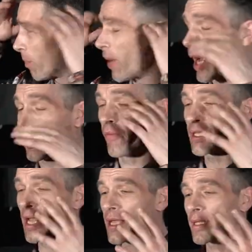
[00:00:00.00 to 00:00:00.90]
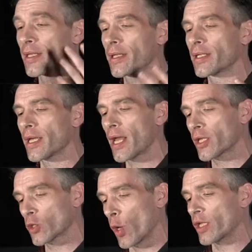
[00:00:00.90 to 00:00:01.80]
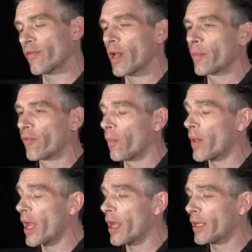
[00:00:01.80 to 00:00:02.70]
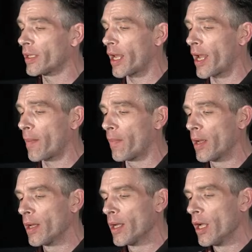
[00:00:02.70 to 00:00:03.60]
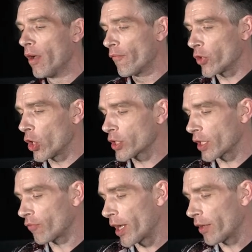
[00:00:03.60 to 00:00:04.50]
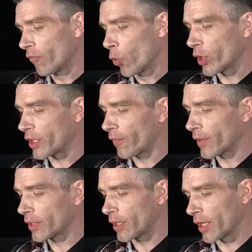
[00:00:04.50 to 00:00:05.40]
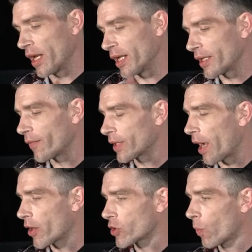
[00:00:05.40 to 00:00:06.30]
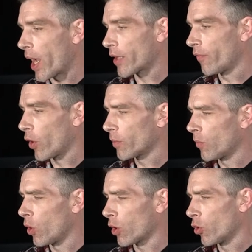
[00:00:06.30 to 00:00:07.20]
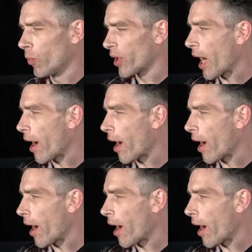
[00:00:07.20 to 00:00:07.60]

Black Love Assassin and things like that. So I developed from there. And for years, I'd wrote in a different direction where I'd followed more group of